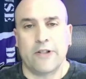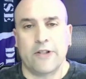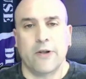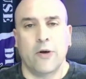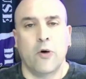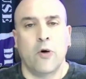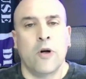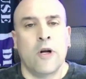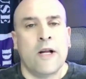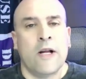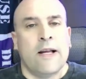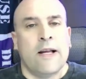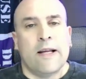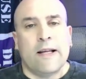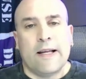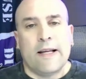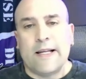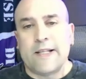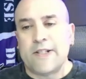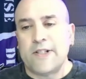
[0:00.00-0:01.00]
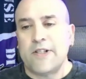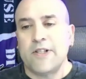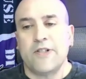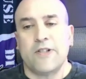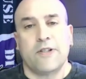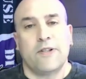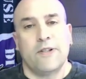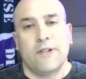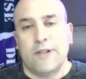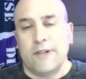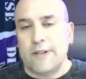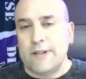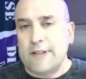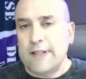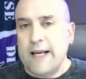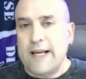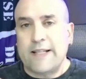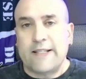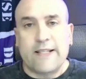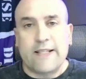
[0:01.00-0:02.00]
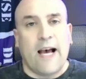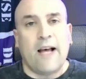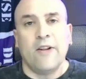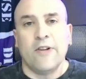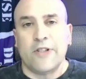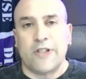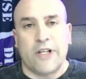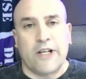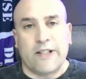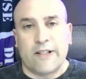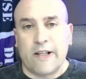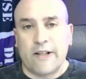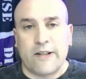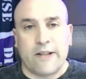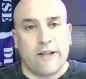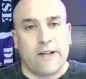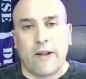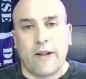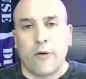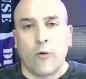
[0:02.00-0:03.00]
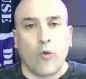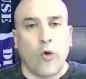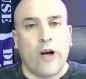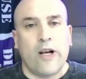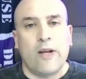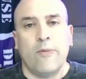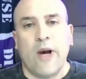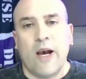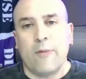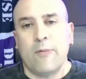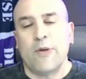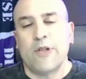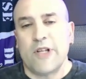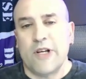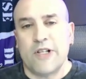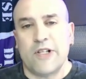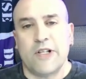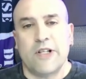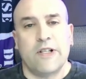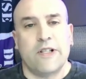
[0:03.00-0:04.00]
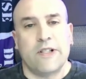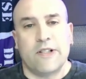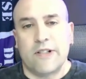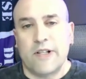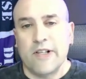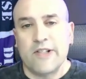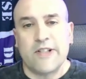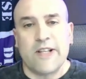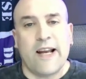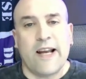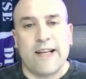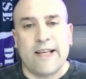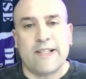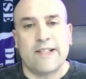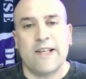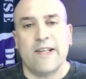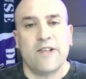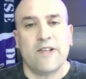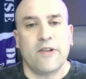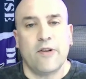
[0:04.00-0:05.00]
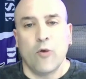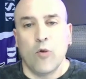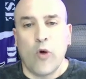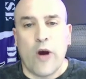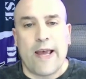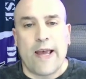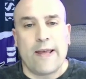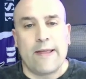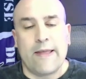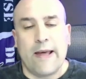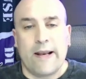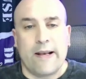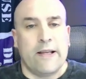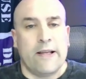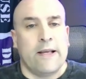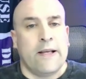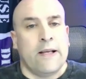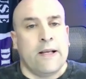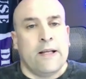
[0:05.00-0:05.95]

So it's just acknowledging that the running back position does not exist the way that